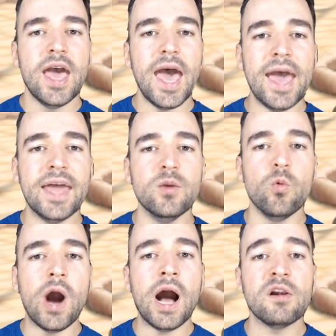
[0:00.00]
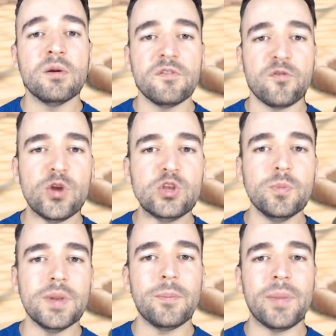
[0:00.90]
and while
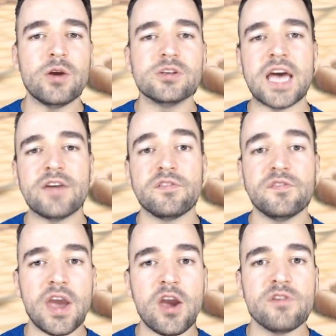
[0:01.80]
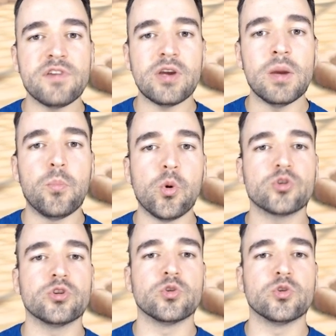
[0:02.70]
free-to-play players have a very important